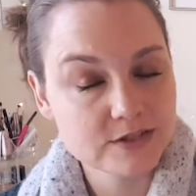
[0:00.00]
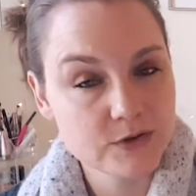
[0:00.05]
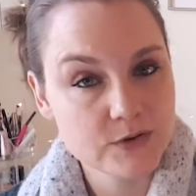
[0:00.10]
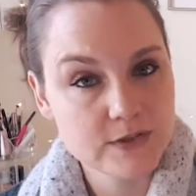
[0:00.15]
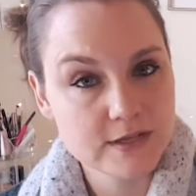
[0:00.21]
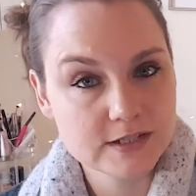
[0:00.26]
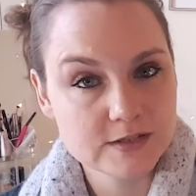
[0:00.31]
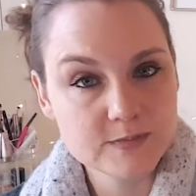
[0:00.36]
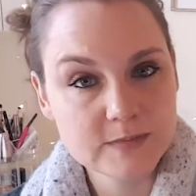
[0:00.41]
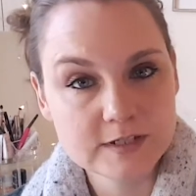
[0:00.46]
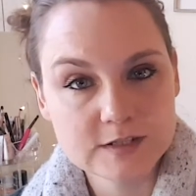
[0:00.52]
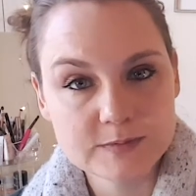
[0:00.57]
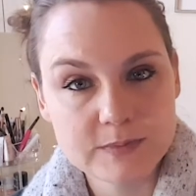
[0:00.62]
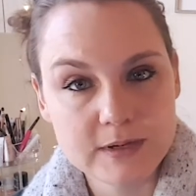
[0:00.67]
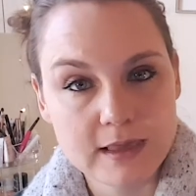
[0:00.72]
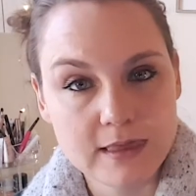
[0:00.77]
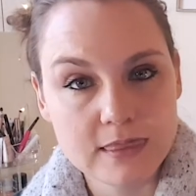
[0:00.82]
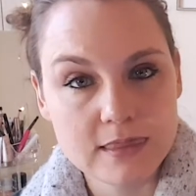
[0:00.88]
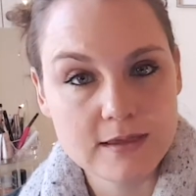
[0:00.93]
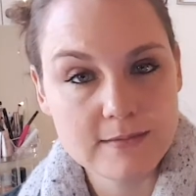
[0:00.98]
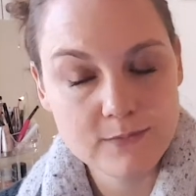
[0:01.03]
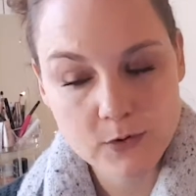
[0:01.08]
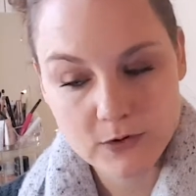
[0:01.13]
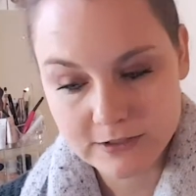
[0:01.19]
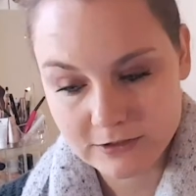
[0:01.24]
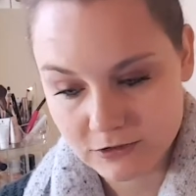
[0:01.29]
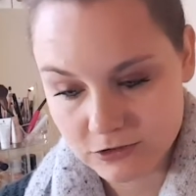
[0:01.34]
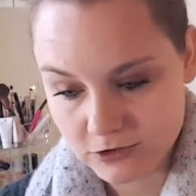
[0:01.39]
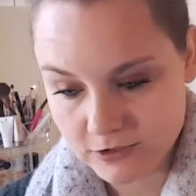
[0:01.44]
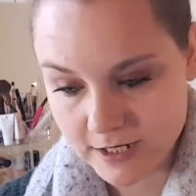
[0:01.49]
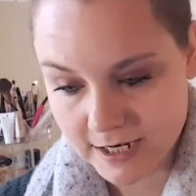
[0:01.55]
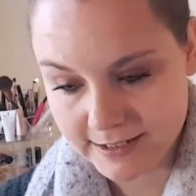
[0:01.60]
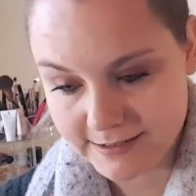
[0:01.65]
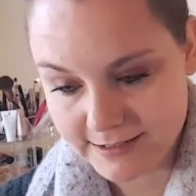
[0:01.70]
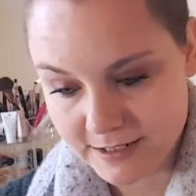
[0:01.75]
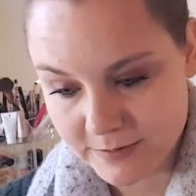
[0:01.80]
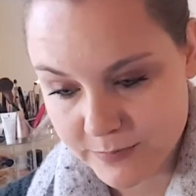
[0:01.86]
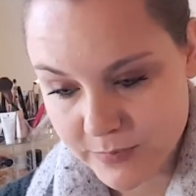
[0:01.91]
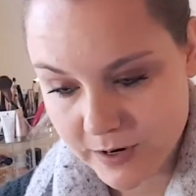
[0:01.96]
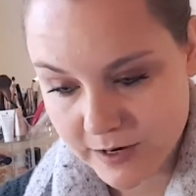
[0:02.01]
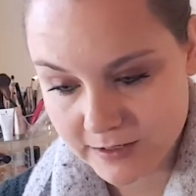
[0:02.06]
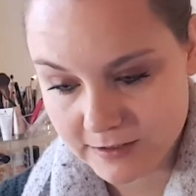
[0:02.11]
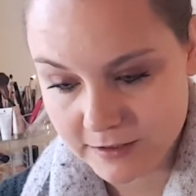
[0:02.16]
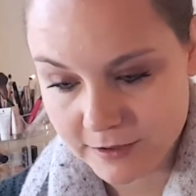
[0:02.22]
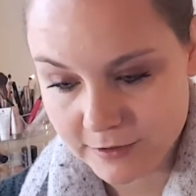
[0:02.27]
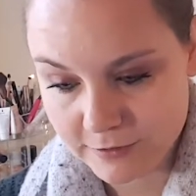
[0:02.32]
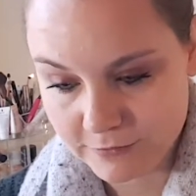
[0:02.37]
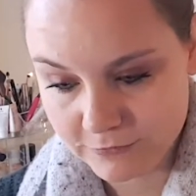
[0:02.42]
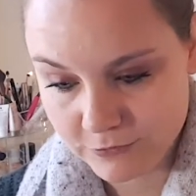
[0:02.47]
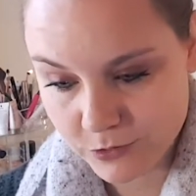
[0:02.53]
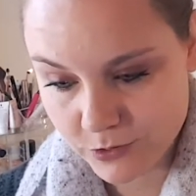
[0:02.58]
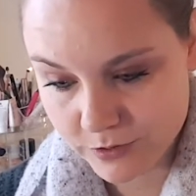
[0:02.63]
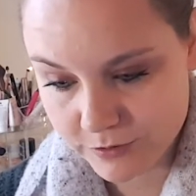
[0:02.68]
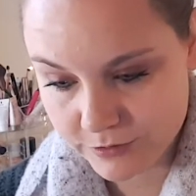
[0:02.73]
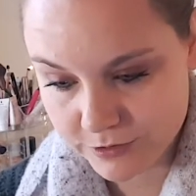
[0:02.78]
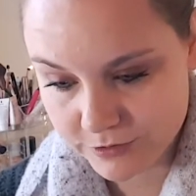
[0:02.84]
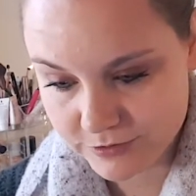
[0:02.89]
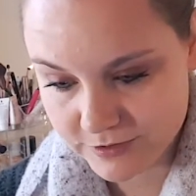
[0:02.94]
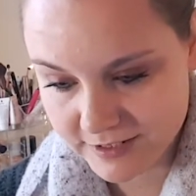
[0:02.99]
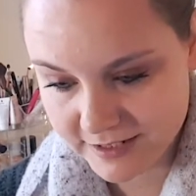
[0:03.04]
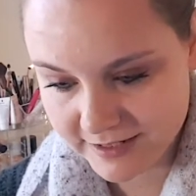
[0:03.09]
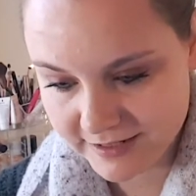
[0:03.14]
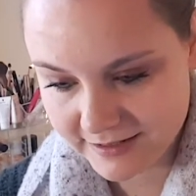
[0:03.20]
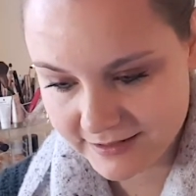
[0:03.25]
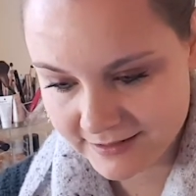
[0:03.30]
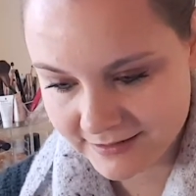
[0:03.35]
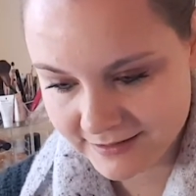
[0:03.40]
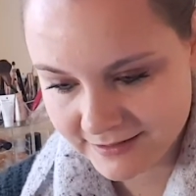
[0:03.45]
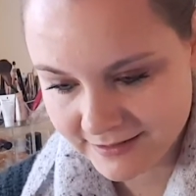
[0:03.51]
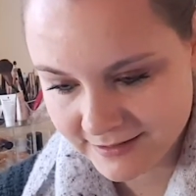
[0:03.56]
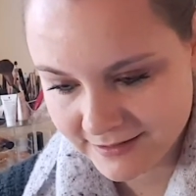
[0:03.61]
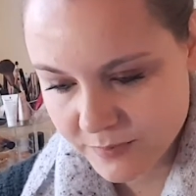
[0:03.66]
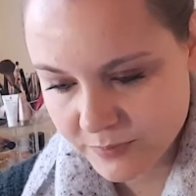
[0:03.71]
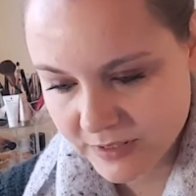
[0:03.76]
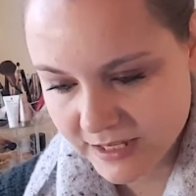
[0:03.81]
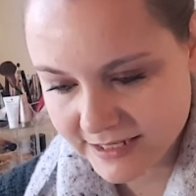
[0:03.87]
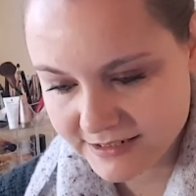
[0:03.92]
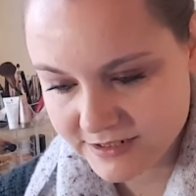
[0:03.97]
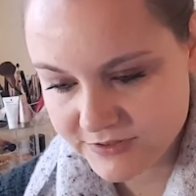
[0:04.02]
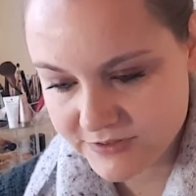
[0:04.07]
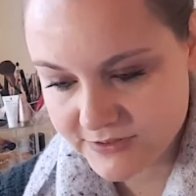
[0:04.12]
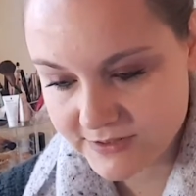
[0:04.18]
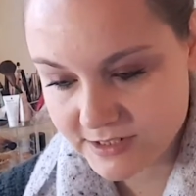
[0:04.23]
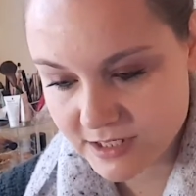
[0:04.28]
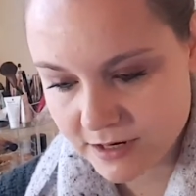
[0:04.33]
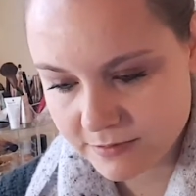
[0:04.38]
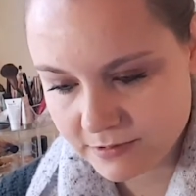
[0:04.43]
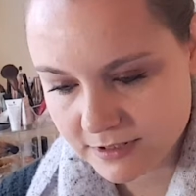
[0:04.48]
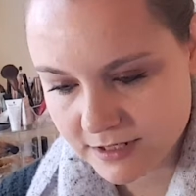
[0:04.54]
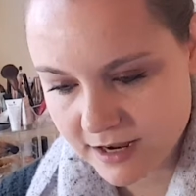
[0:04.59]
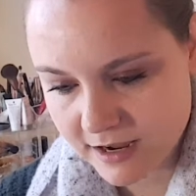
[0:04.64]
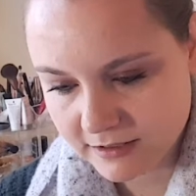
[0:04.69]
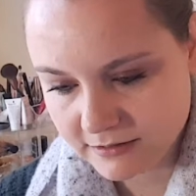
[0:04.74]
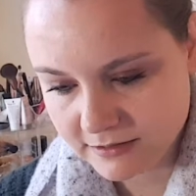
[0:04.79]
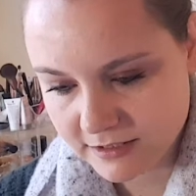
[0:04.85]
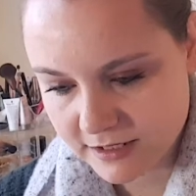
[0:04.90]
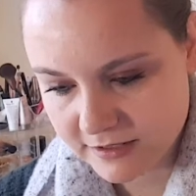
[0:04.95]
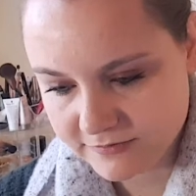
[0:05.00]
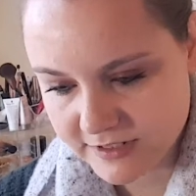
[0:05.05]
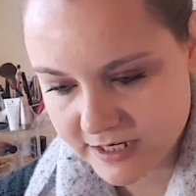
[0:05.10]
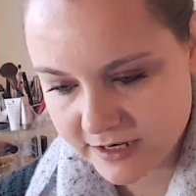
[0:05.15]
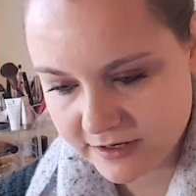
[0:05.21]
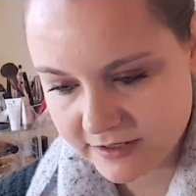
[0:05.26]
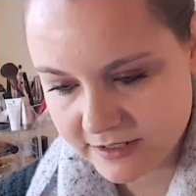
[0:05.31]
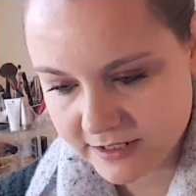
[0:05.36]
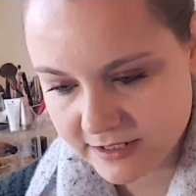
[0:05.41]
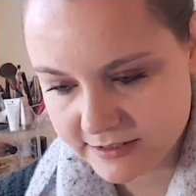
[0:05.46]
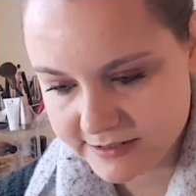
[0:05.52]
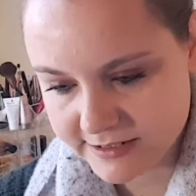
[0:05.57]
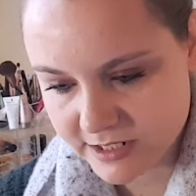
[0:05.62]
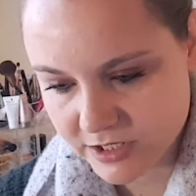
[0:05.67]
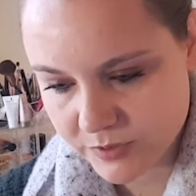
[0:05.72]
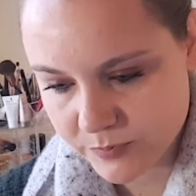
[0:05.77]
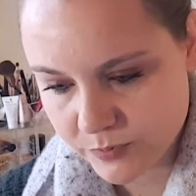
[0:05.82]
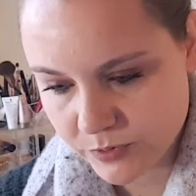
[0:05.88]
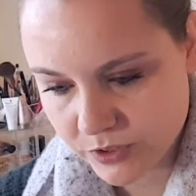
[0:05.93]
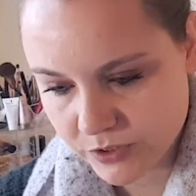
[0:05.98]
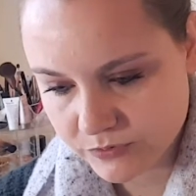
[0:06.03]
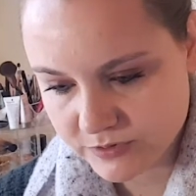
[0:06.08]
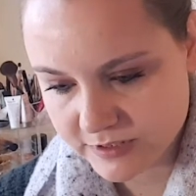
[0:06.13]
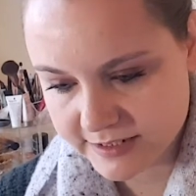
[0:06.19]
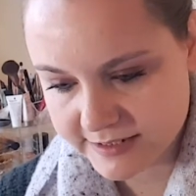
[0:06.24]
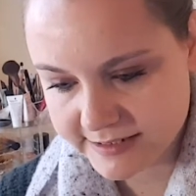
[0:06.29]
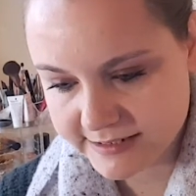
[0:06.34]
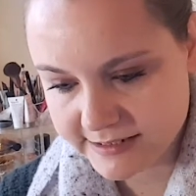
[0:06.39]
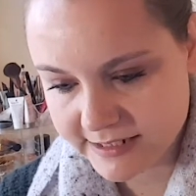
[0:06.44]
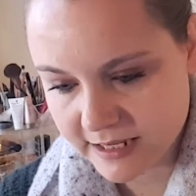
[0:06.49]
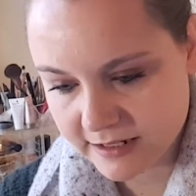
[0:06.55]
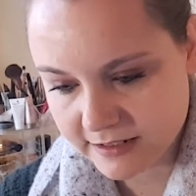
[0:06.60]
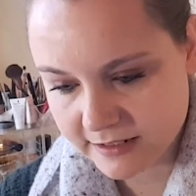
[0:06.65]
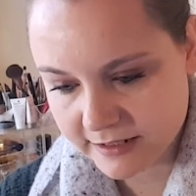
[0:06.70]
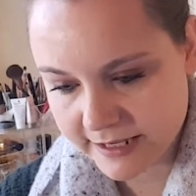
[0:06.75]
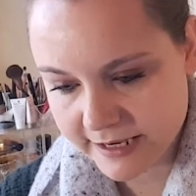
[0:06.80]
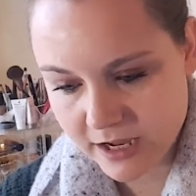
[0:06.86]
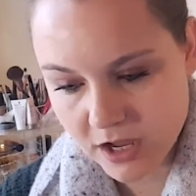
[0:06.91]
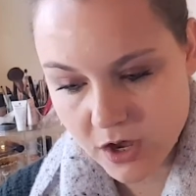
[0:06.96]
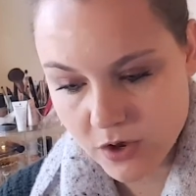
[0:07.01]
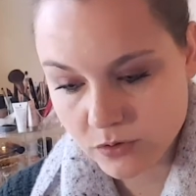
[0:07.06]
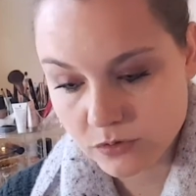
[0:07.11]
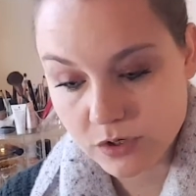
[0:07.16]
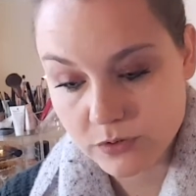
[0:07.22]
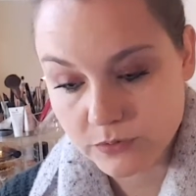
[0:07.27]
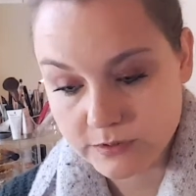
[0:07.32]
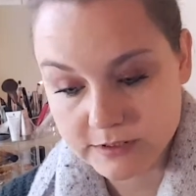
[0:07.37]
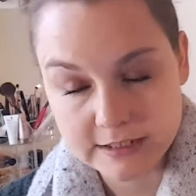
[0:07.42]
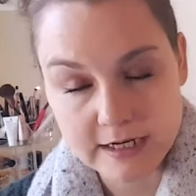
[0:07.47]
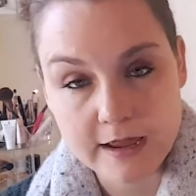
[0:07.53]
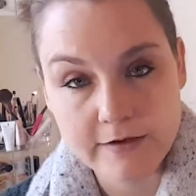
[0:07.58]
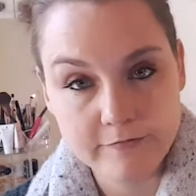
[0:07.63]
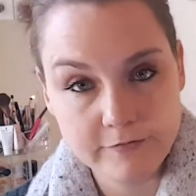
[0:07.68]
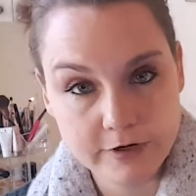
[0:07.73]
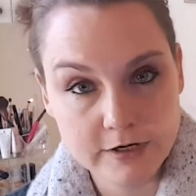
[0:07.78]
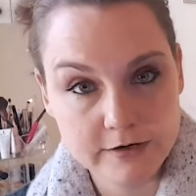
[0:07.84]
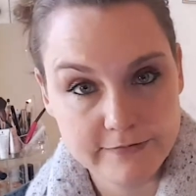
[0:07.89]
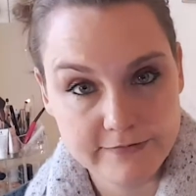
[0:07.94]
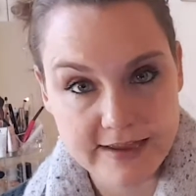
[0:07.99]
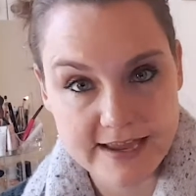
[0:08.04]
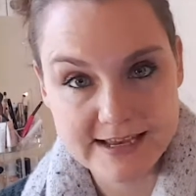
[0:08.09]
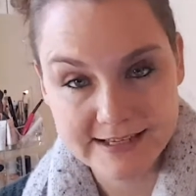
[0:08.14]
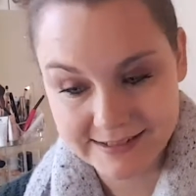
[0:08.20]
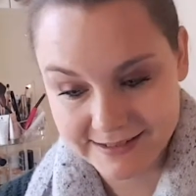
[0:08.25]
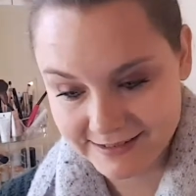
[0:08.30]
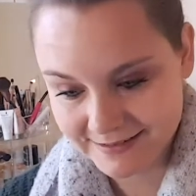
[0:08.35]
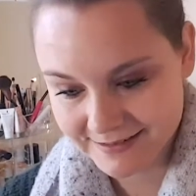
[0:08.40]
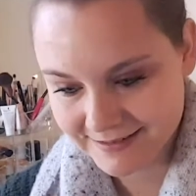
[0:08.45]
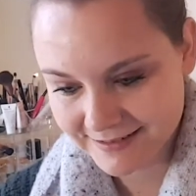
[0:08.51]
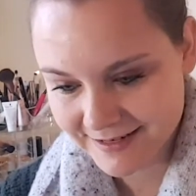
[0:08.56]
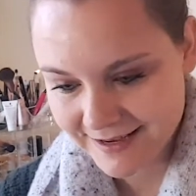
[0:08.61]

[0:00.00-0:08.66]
So this must be the moisturizing part of your routine. Apply to stubborn, unloved areas that are prone to cellulite. Oh no, it's not for your face.